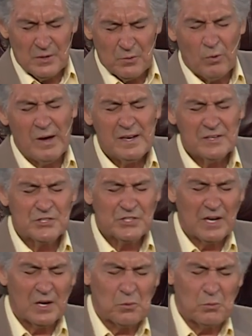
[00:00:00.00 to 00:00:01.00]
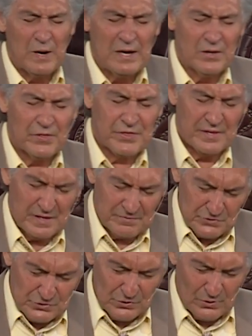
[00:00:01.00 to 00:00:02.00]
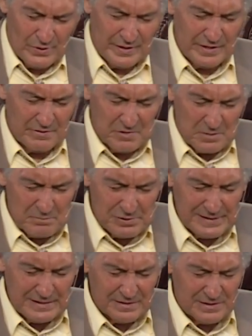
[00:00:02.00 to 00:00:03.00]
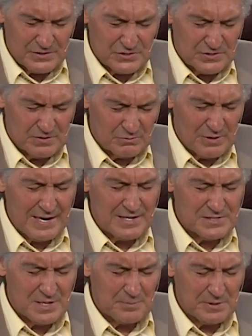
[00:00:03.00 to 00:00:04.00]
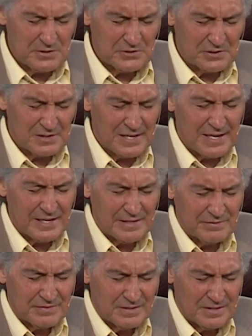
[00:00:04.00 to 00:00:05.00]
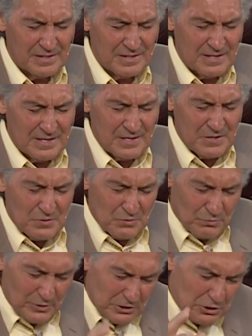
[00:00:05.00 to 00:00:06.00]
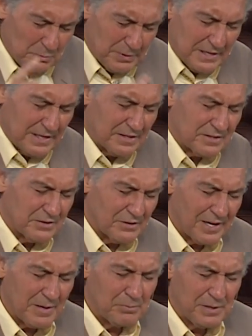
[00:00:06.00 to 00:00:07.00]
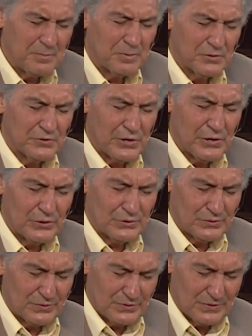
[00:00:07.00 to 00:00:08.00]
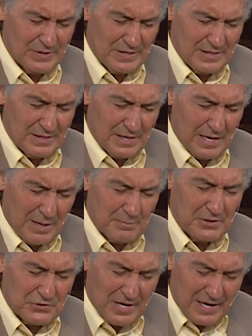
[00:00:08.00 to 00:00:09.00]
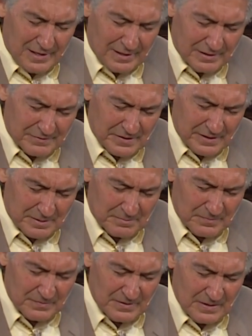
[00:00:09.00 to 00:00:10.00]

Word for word: Watch a wealth of joy, of completeness rise up in your life when you begin to let people know how much I love them.